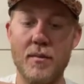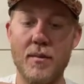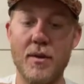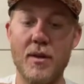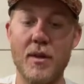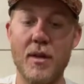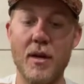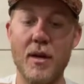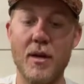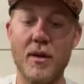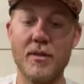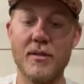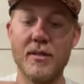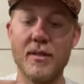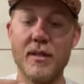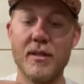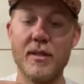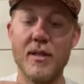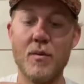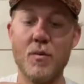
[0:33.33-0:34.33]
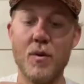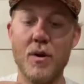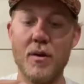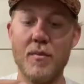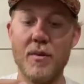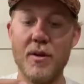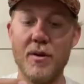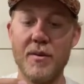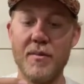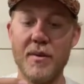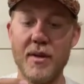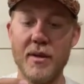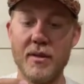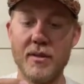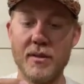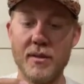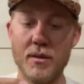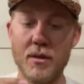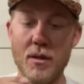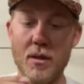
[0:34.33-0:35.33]
They're 61
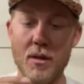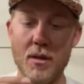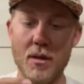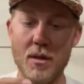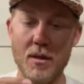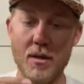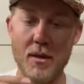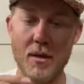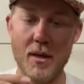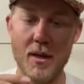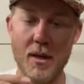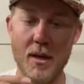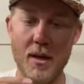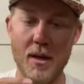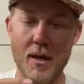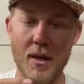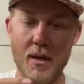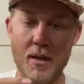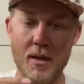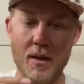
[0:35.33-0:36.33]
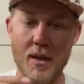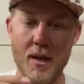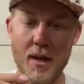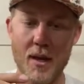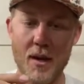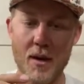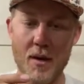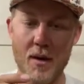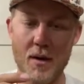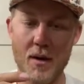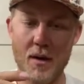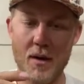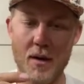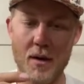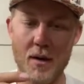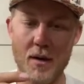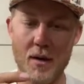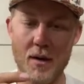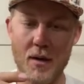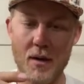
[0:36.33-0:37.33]
millimeters long and they
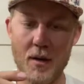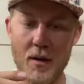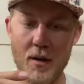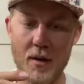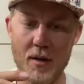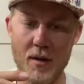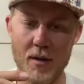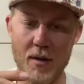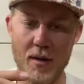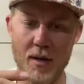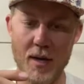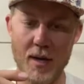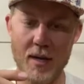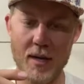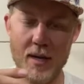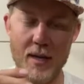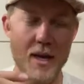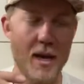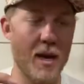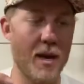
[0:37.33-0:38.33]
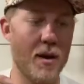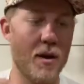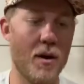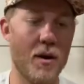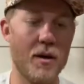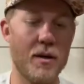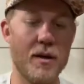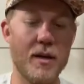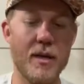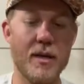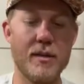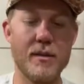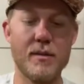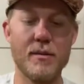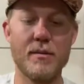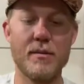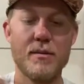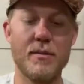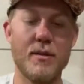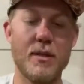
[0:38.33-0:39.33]
are 90A
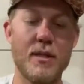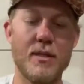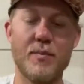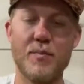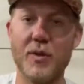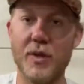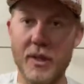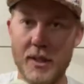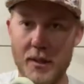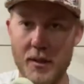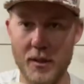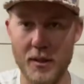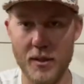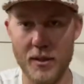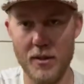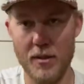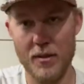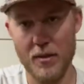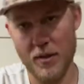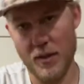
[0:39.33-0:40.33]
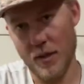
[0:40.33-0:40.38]
hardness, so that's pretty good,